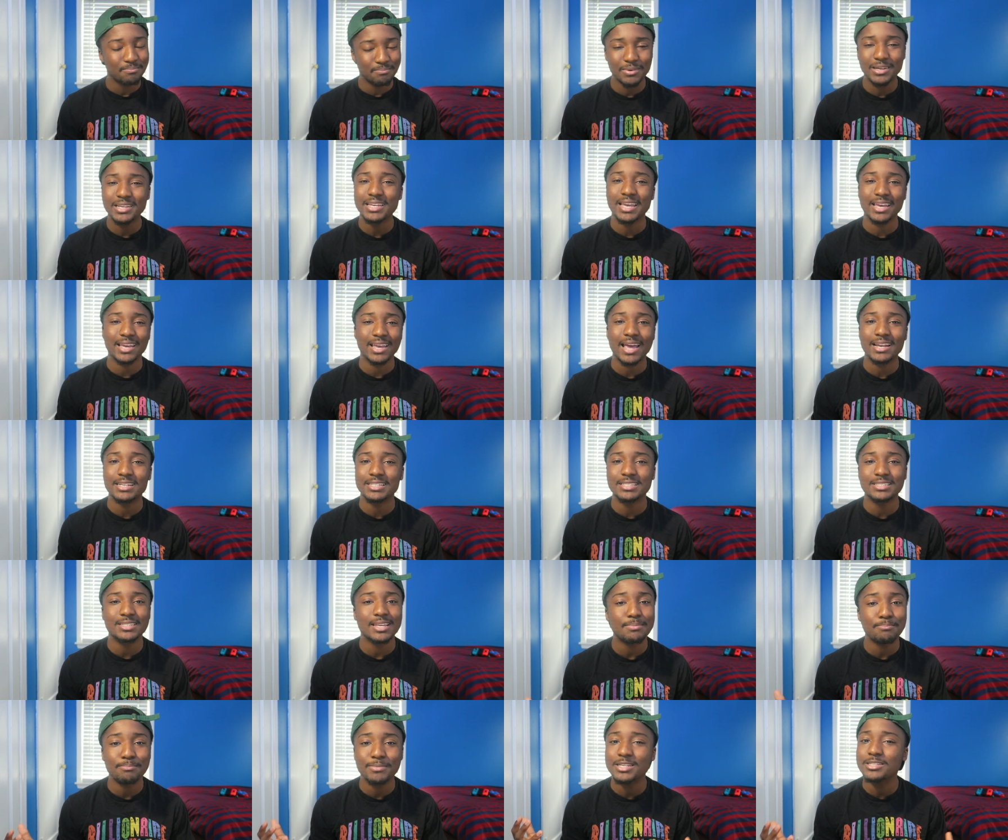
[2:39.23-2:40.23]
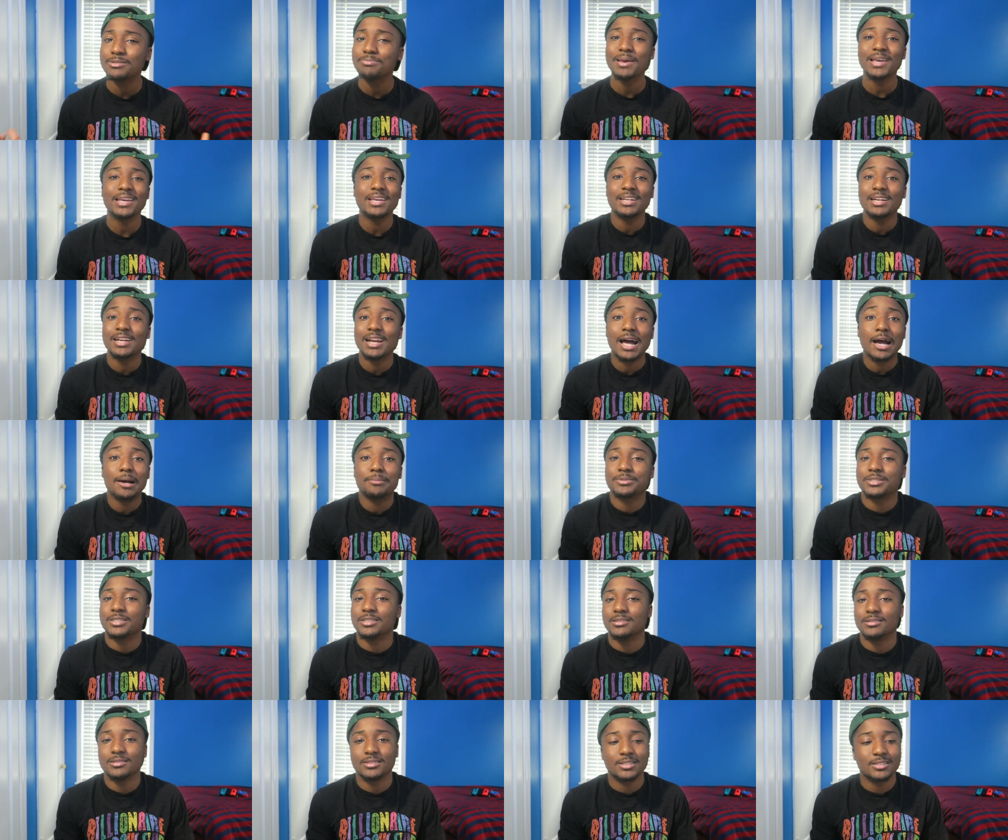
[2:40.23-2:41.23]
But yeah, just just make it an
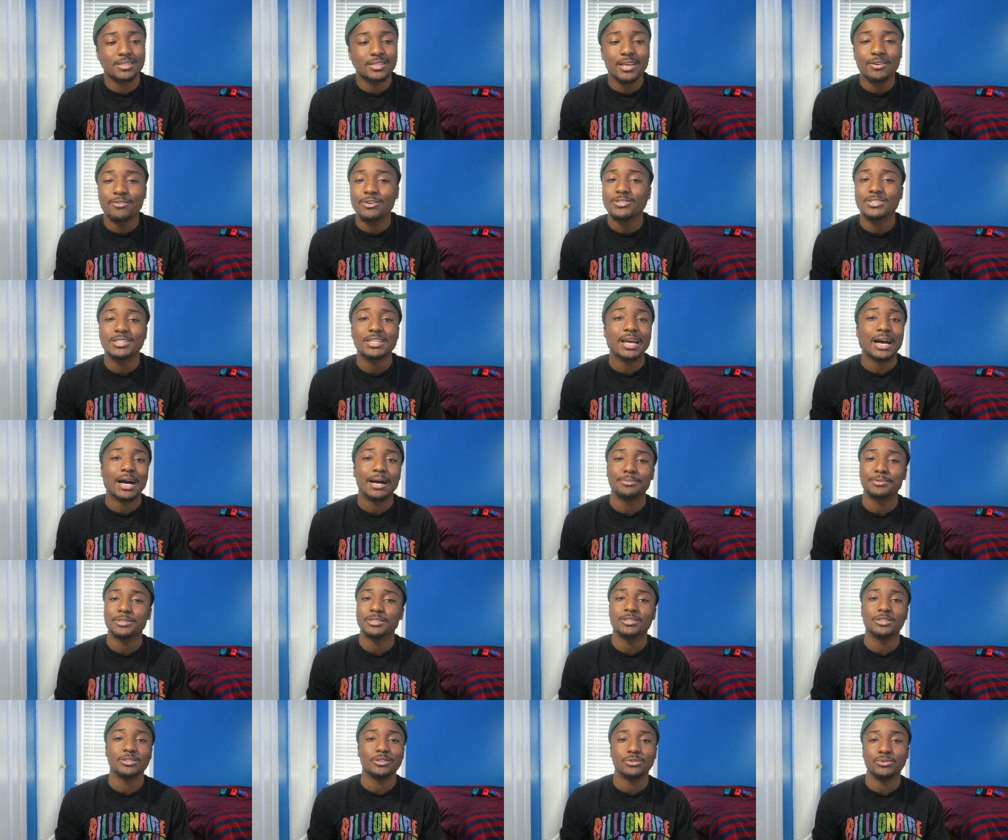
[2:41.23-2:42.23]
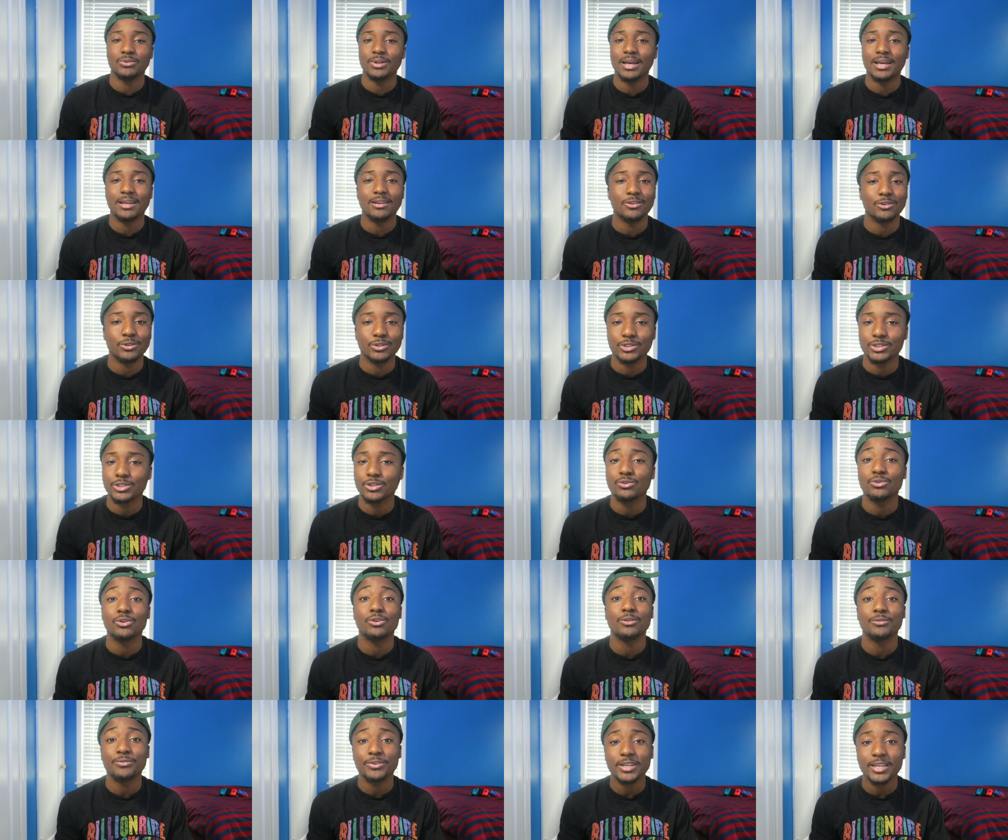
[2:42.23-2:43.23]
option. Just give us the option to do that or show
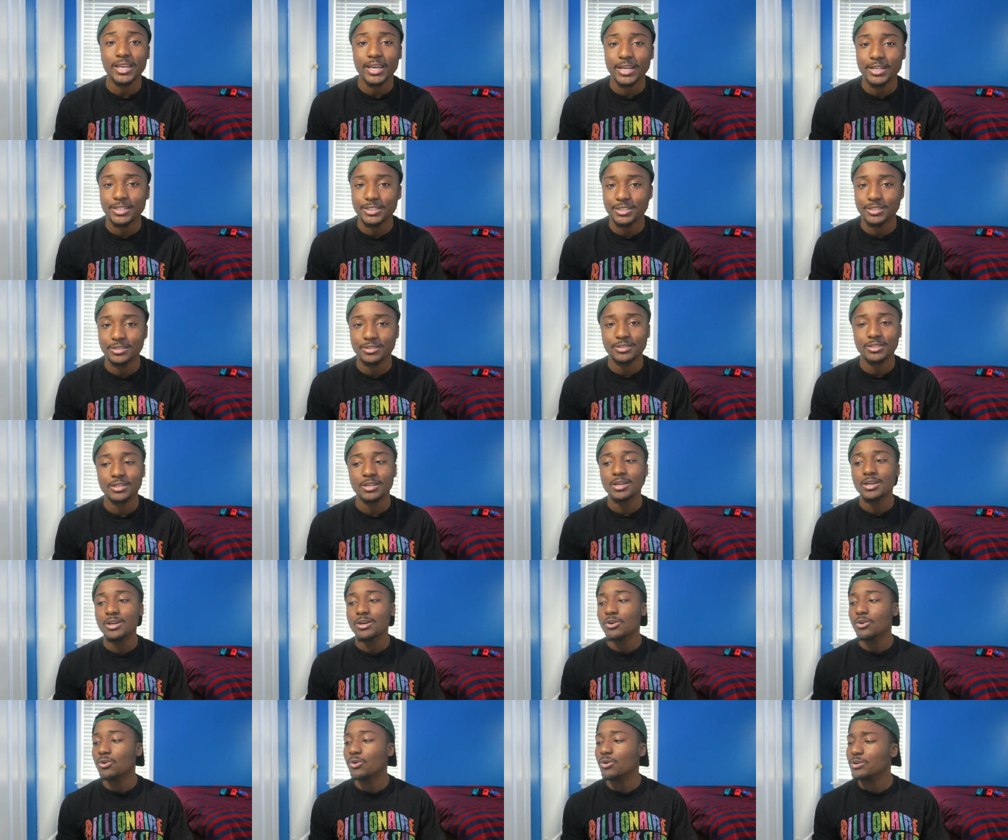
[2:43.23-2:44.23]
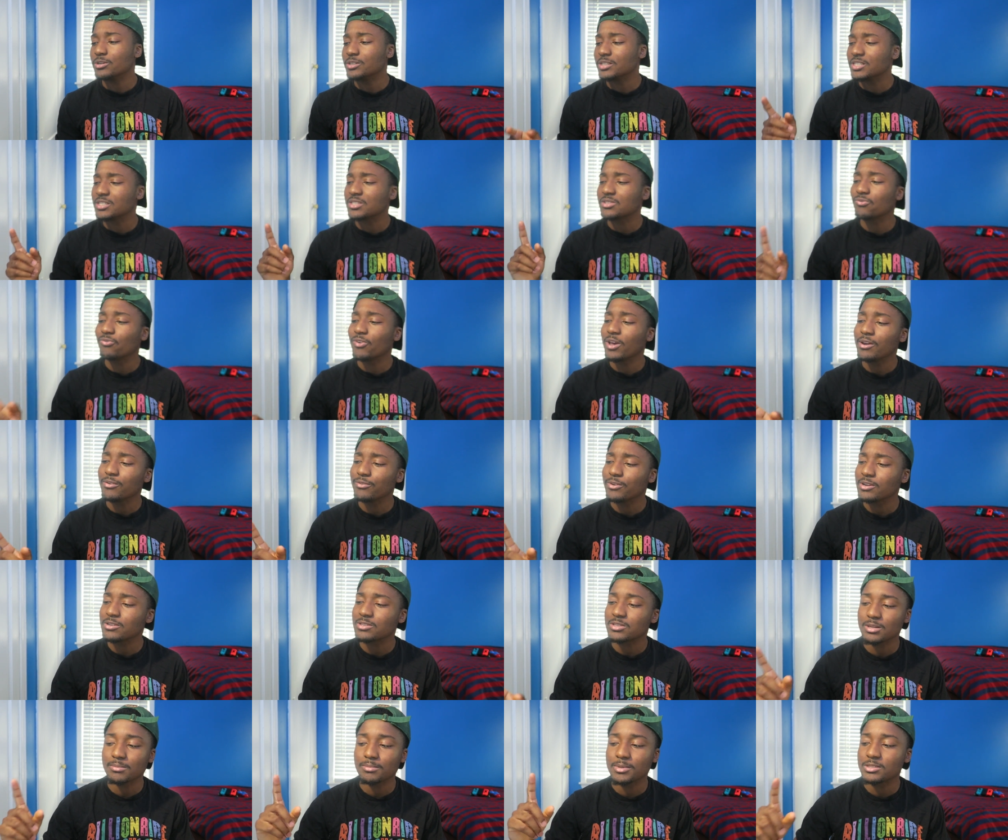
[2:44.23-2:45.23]
notifications. Or just very,
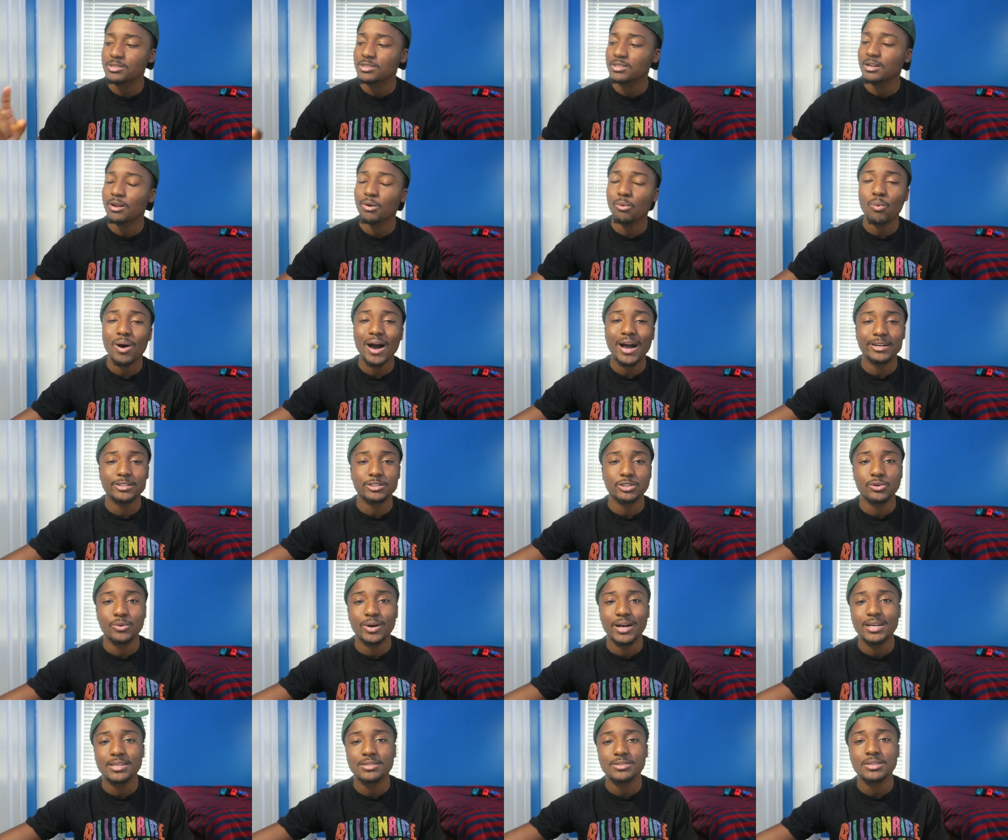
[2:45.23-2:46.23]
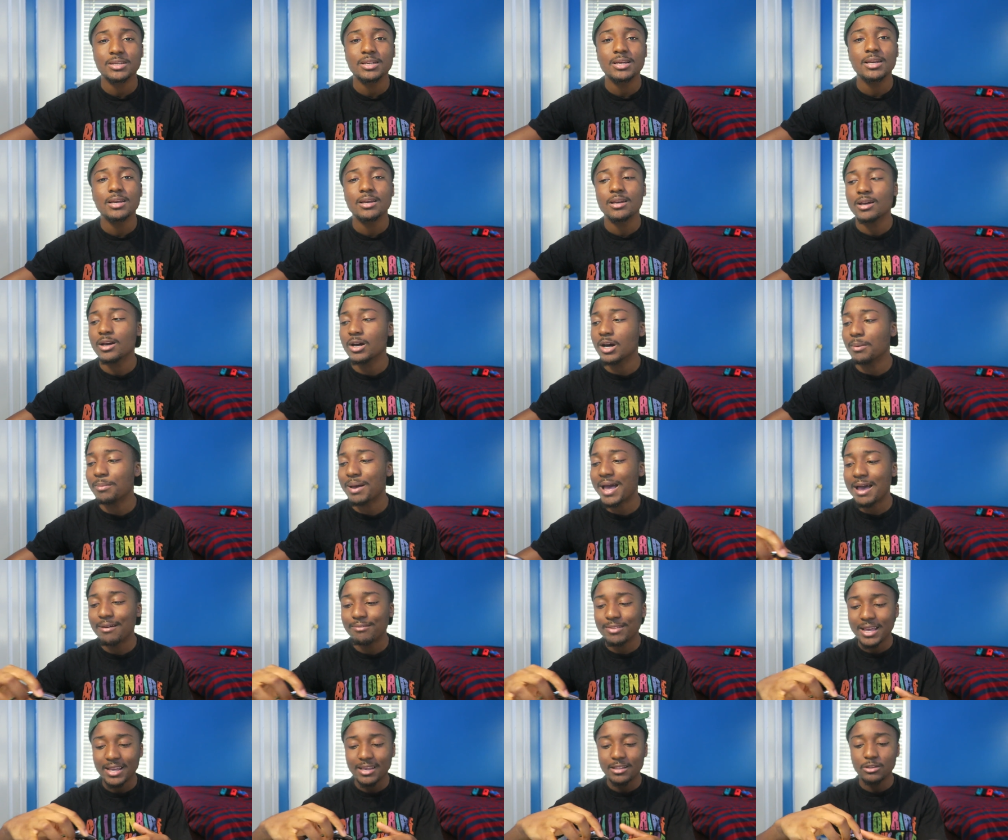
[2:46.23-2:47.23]
very similar to the watch OS um,
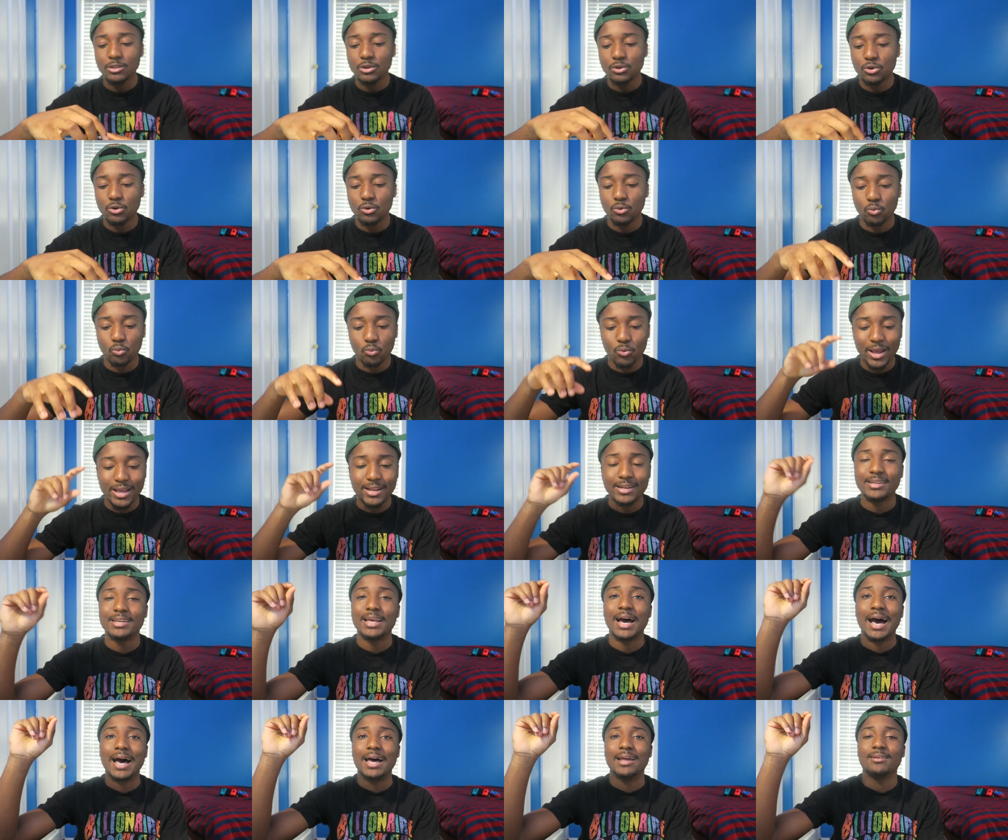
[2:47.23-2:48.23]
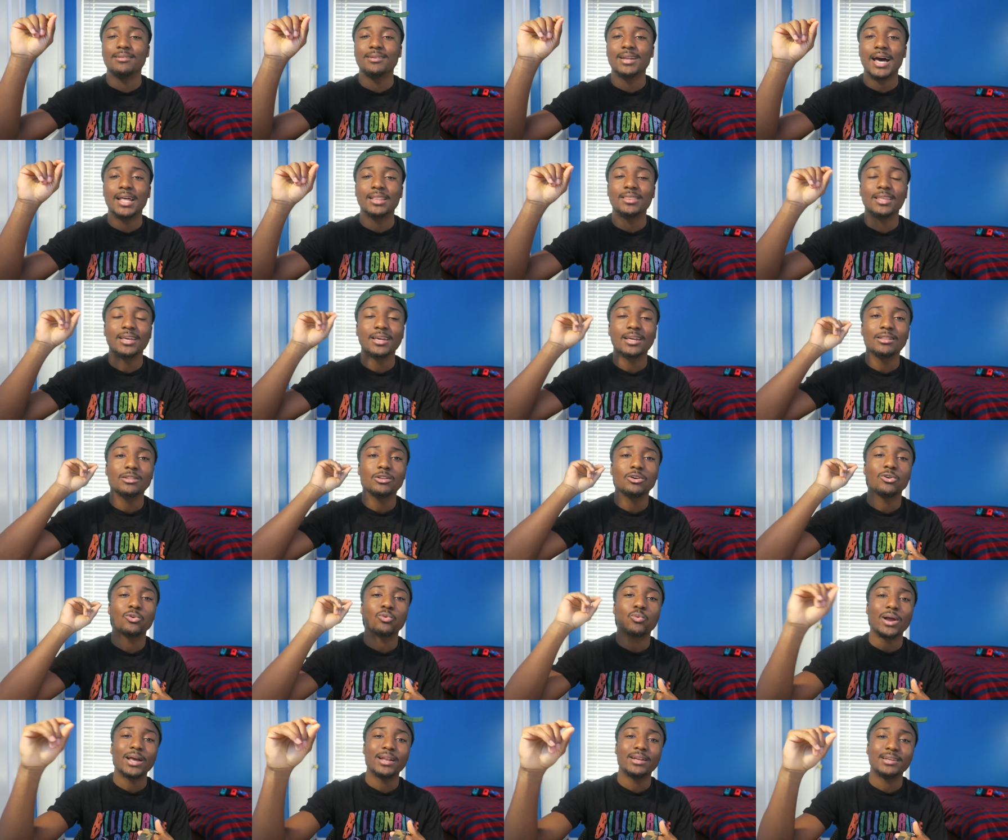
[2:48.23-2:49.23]
have like a little red dot. I think a
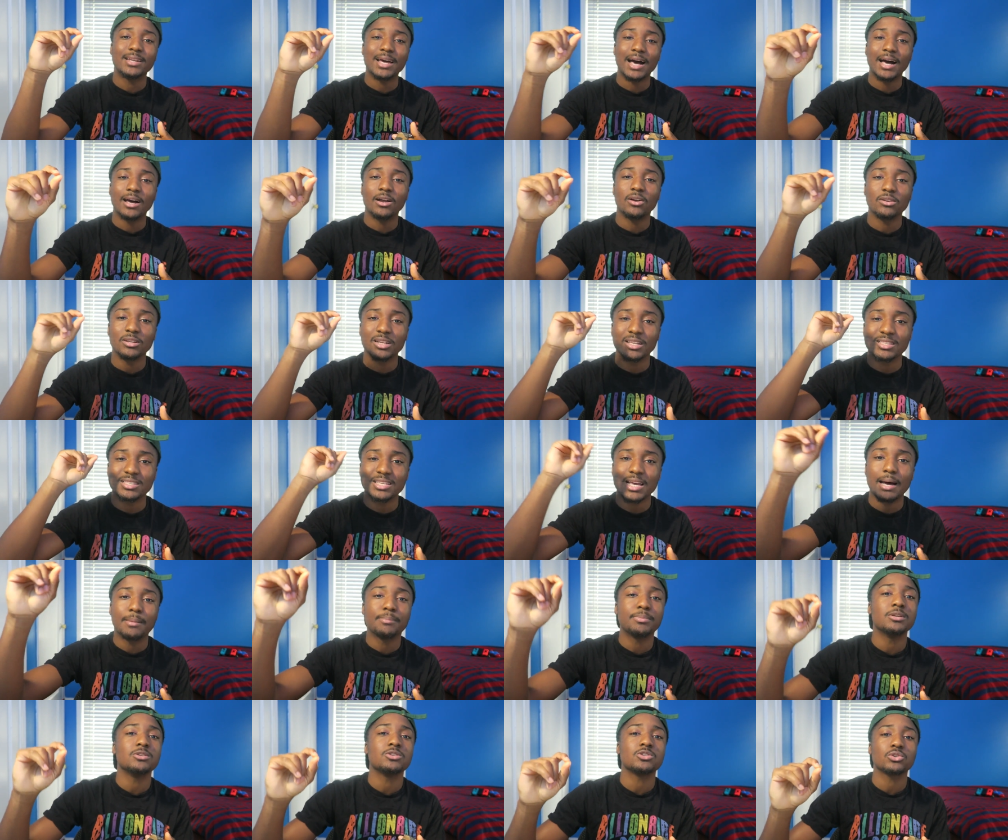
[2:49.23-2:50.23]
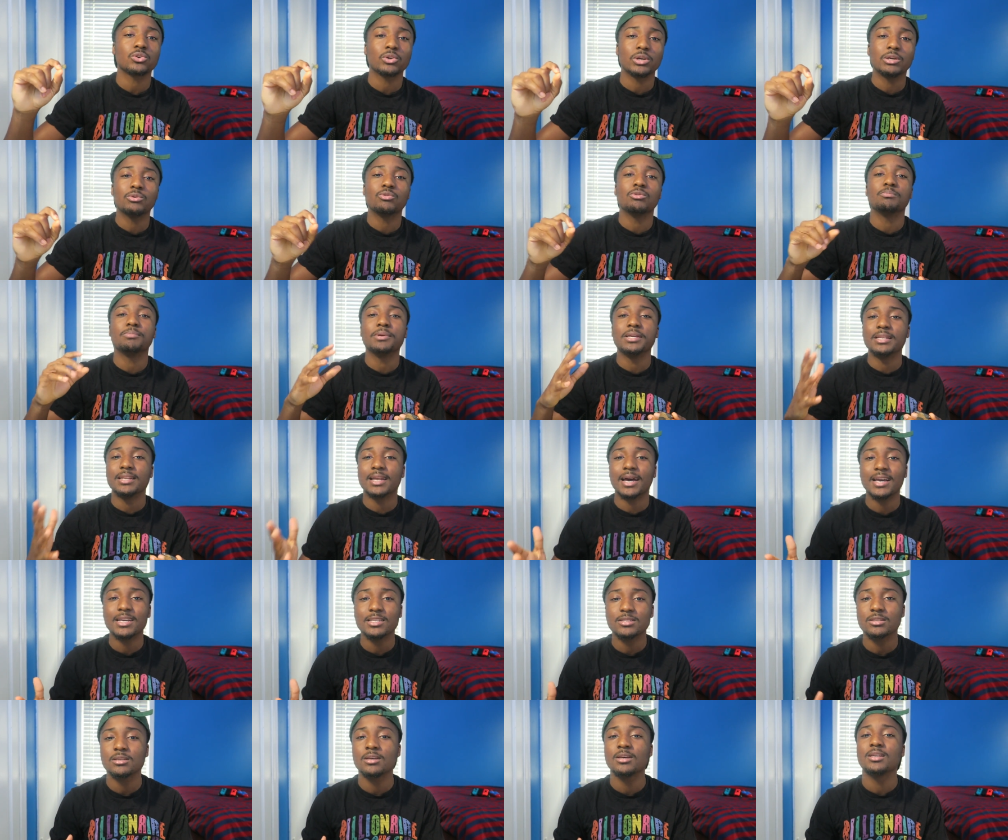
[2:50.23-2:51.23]
little red dot on the top of the screen will be
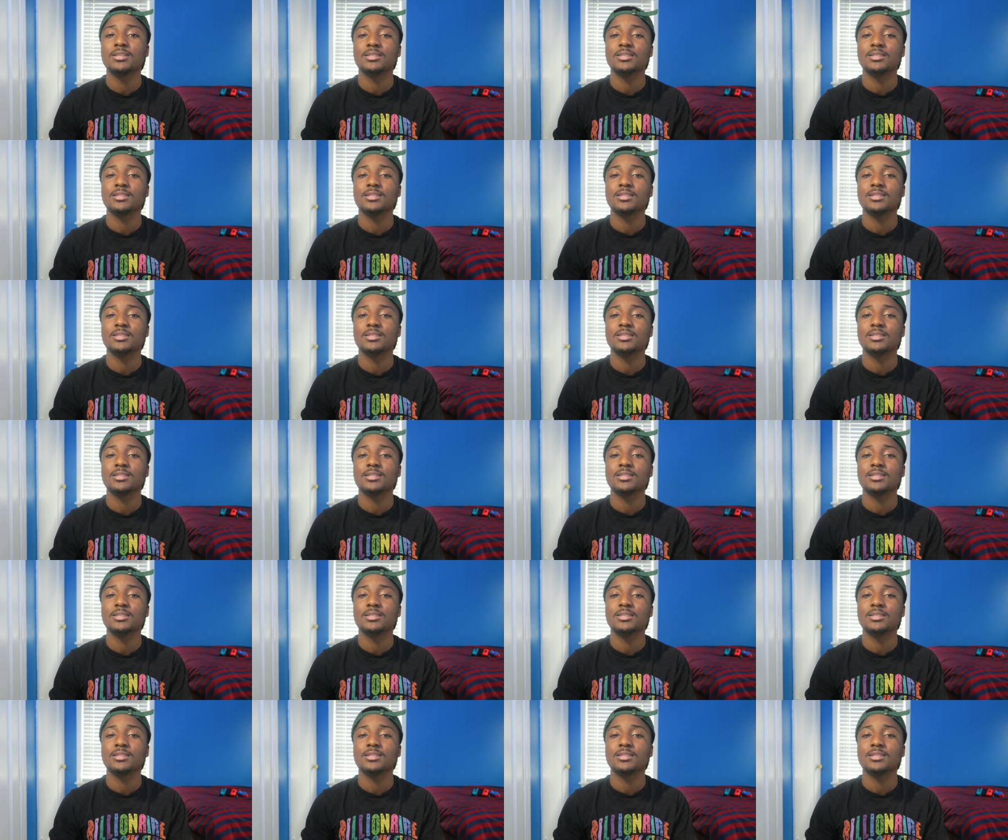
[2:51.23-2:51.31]
nice